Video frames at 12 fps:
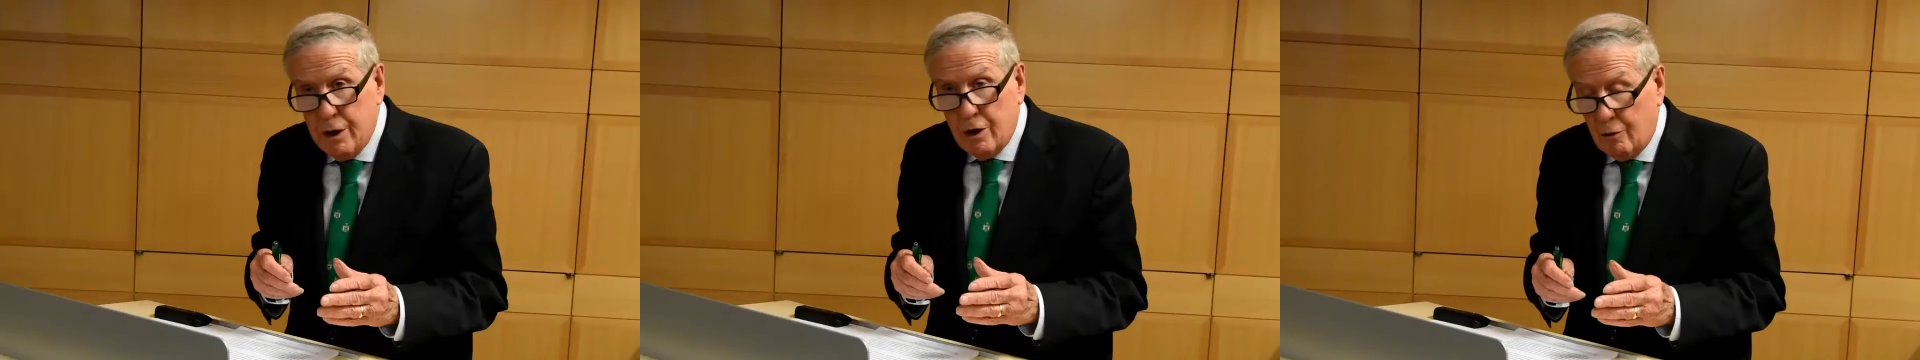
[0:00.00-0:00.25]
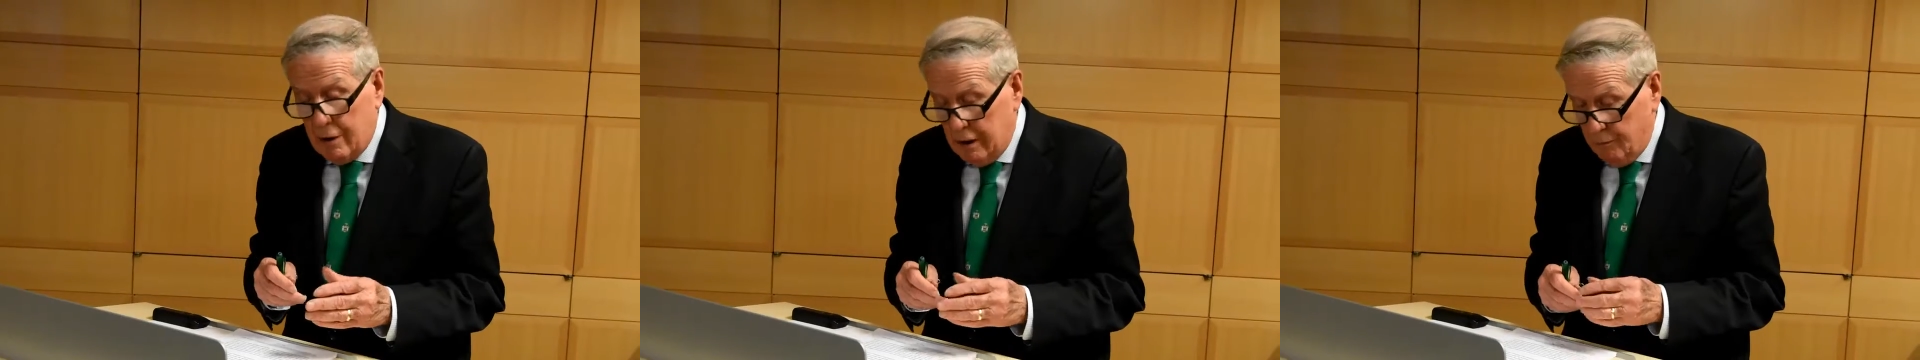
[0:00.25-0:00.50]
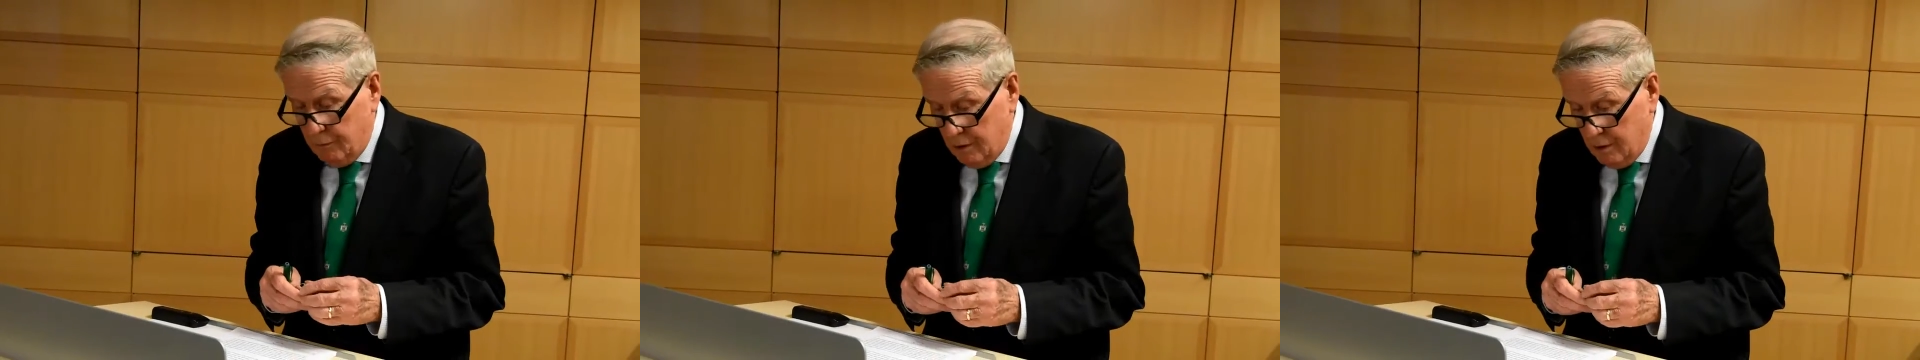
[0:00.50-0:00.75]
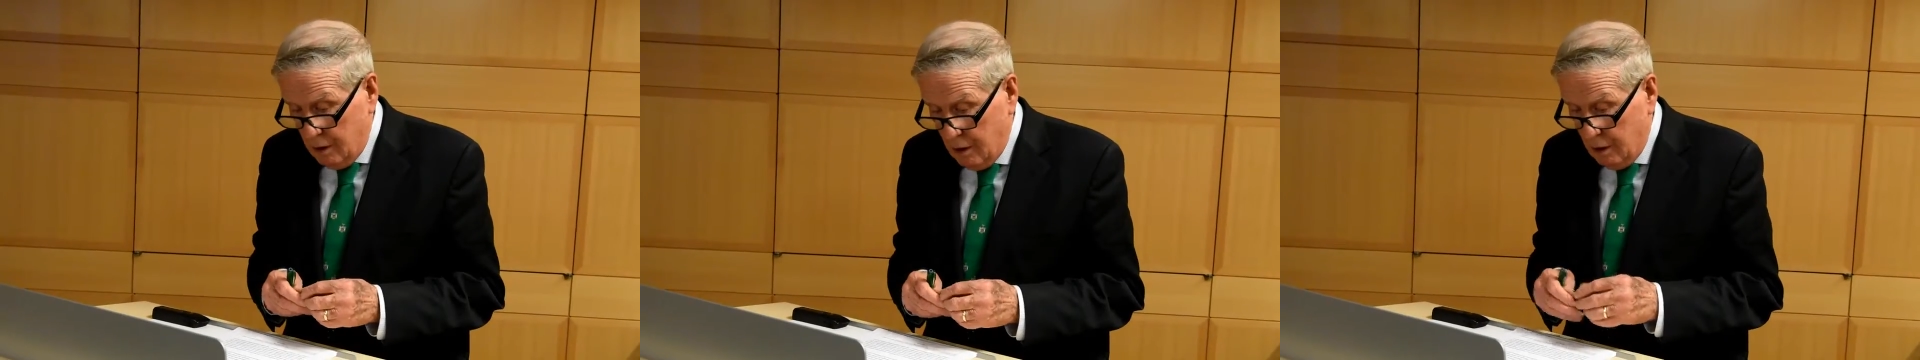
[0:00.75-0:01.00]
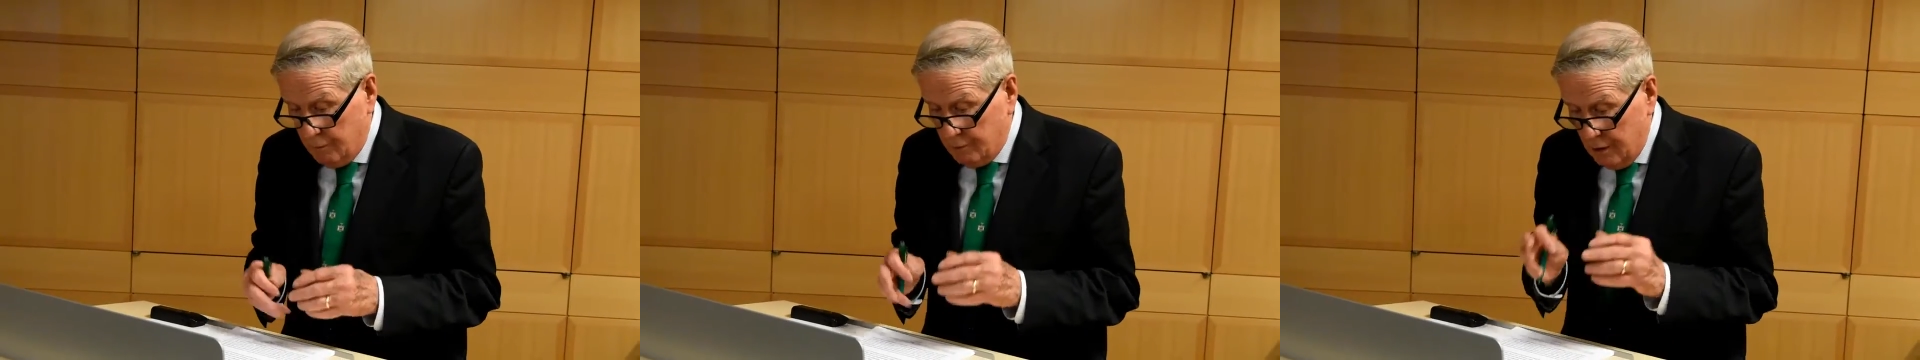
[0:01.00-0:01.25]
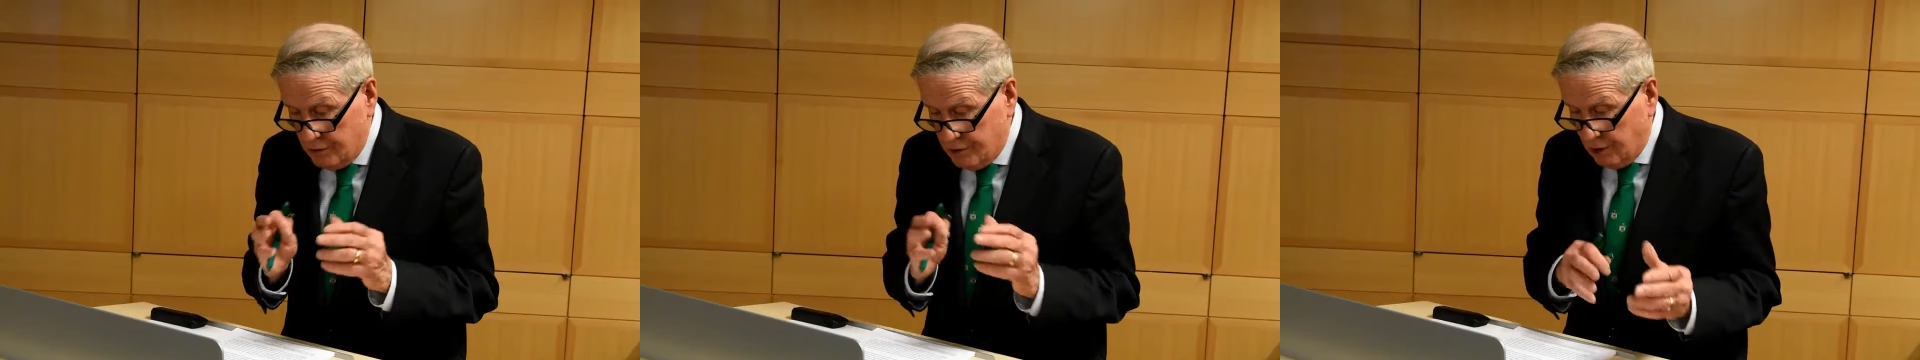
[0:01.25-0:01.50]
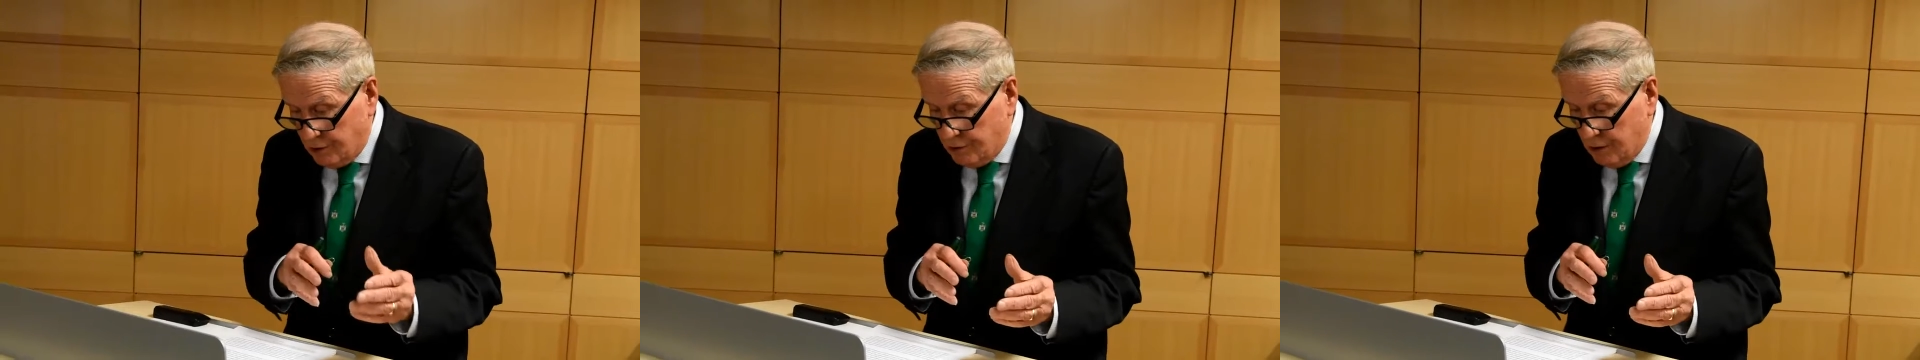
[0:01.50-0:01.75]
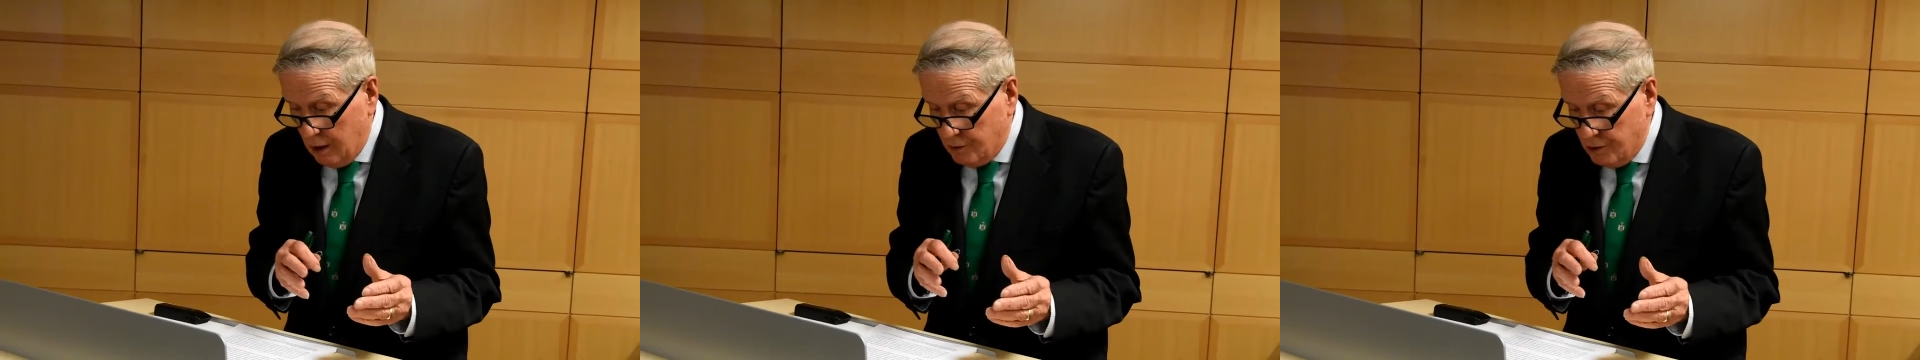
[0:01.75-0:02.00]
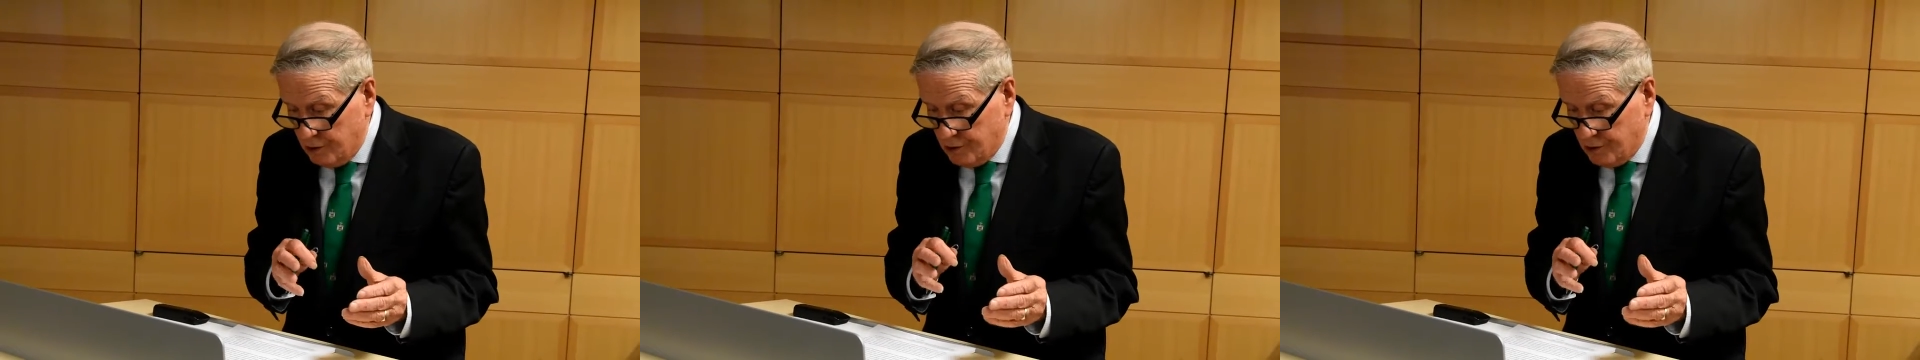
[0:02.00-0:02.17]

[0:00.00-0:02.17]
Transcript: Period, uh, six, uh,